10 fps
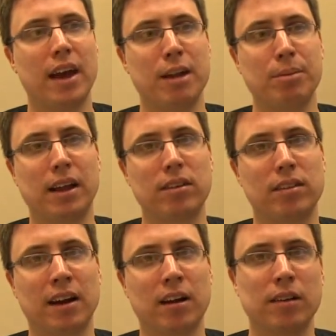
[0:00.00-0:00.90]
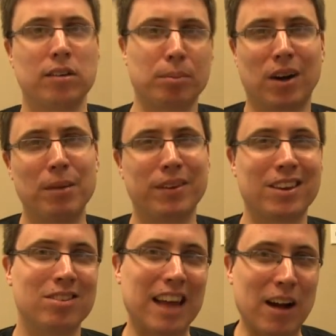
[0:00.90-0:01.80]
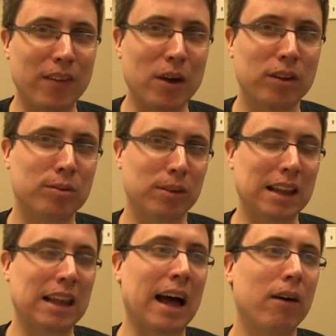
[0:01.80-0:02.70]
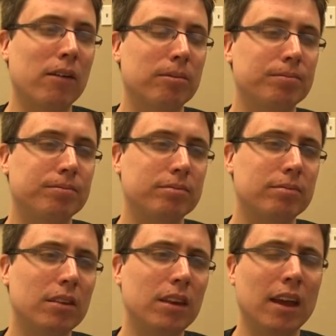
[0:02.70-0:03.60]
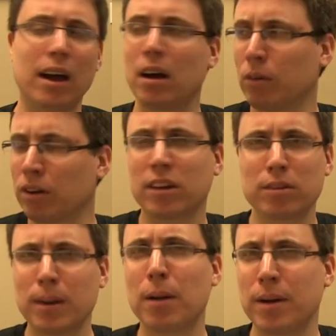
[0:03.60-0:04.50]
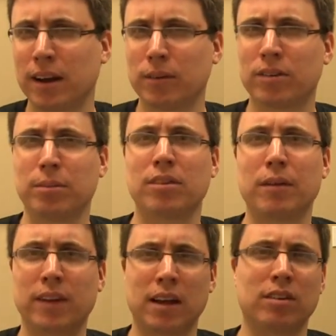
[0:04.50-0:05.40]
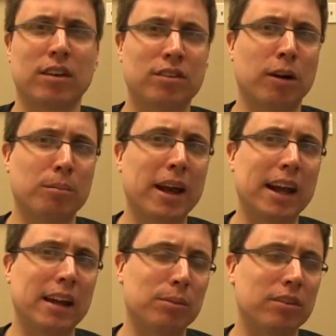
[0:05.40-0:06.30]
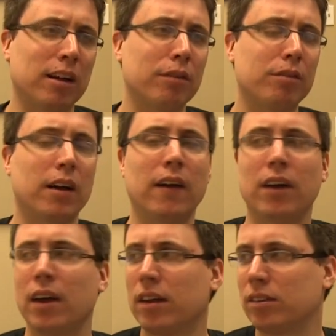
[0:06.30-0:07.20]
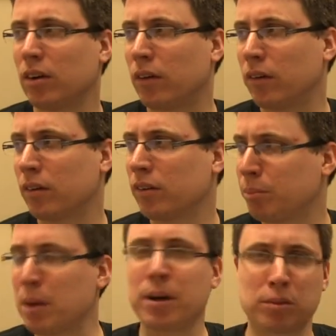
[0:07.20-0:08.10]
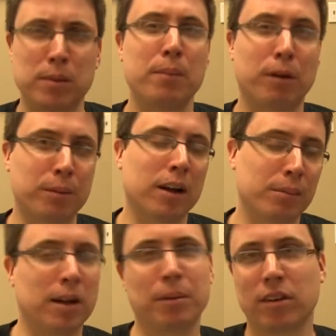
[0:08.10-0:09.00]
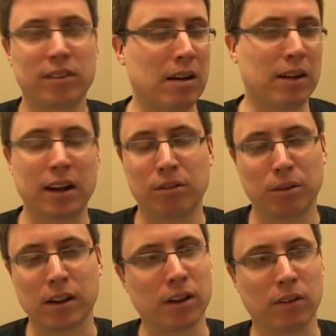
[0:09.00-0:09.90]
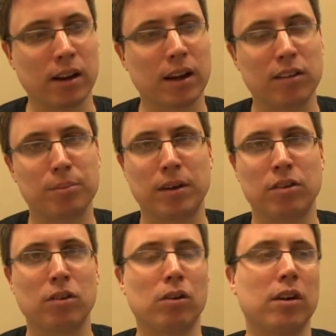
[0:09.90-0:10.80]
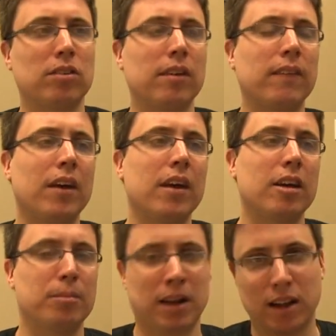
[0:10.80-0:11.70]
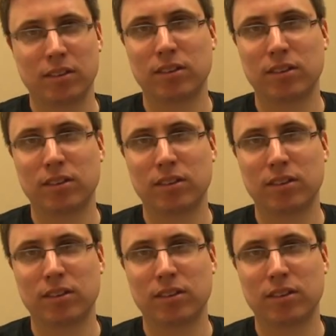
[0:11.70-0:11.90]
and he plays there. There's a problem with the sound though, it's really loud. We're experimenting with some stuff, like he's going to start miking himself. So it's because people have been complaining about the sound, and I totally agree. It's been too noisy. But he